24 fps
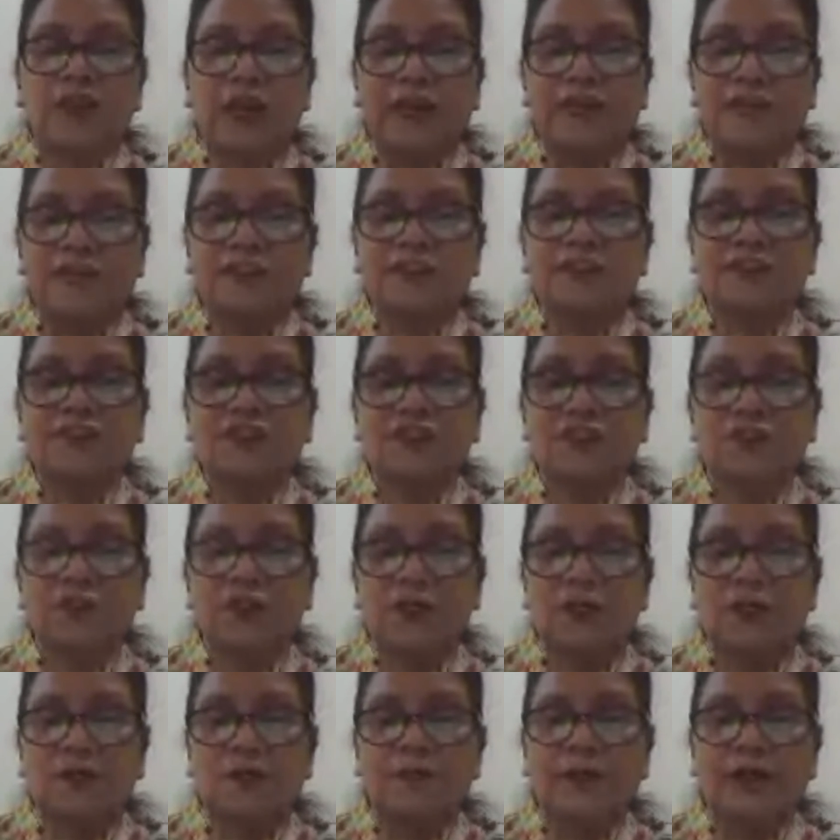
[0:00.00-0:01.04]

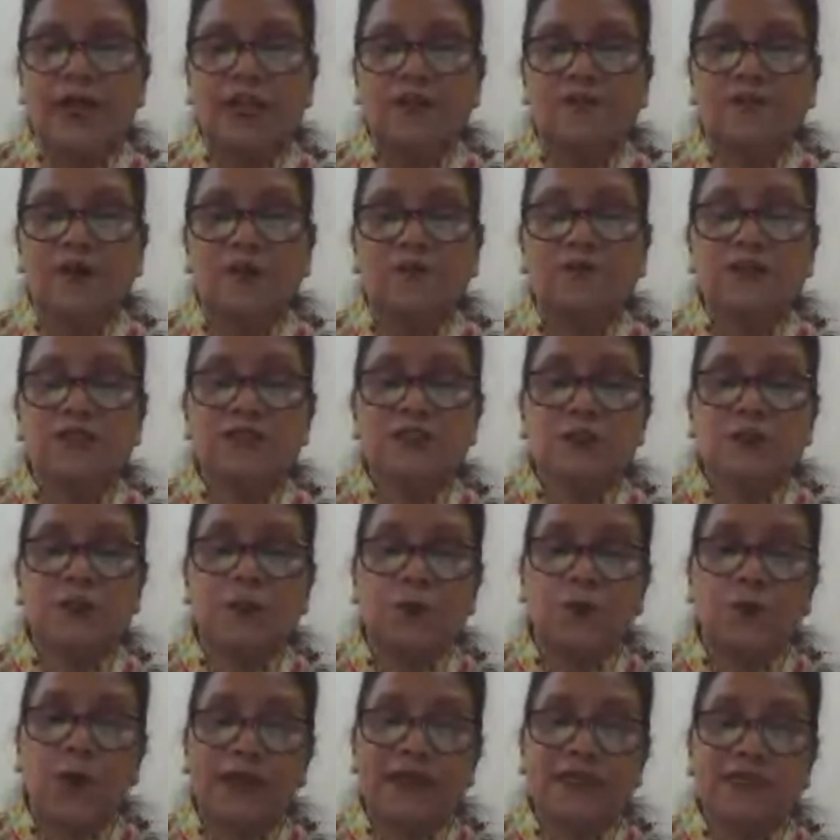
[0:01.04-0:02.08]
IdeaGist platform, which is
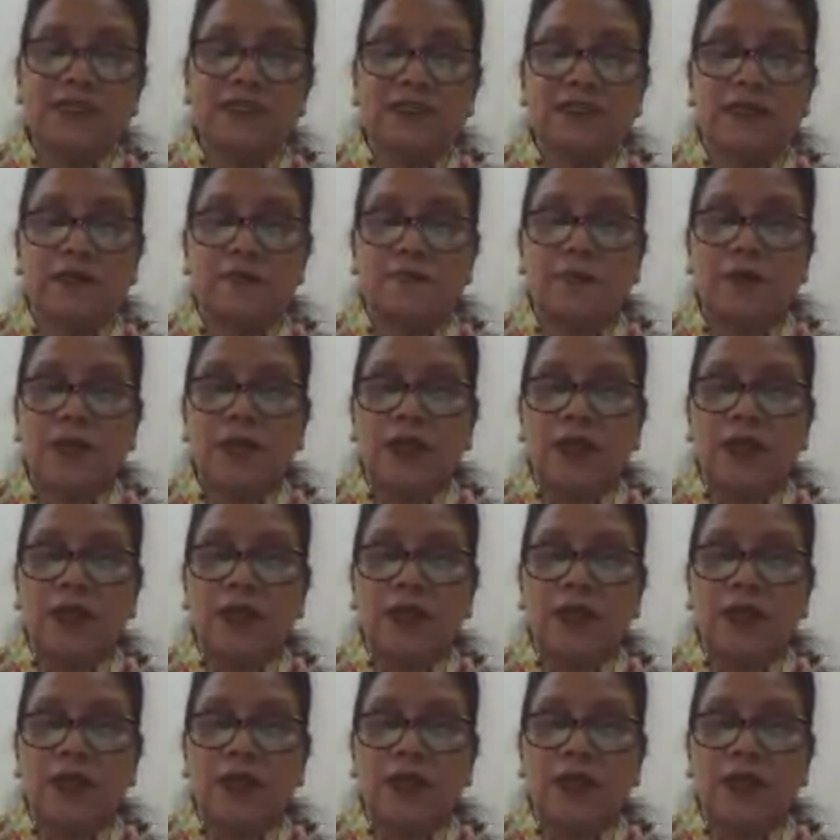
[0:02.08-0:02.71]
providing them